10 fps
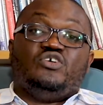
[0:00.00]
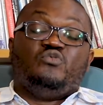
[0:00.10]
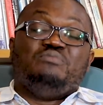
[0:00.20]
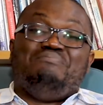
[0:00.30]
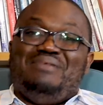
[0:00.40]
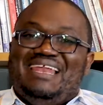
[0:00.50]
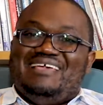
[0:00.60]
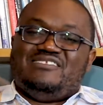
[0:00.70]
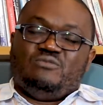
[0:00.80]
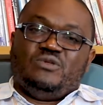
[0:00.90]

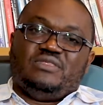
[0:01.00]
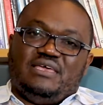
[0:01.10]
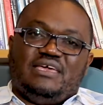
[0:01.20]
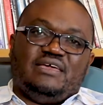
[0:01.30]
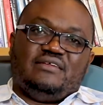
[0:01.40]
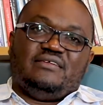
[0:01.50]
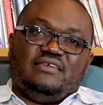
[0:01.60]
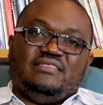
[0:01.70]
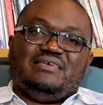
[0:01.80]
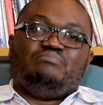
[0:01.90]
replace what they had
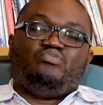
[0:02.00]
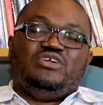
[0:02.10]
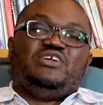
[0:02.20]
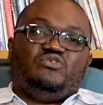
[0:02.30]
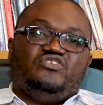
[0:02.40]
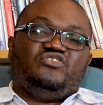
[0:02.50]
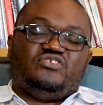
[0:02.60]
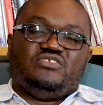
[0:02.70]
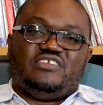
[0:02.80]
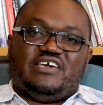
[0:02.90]
in the pre-Christian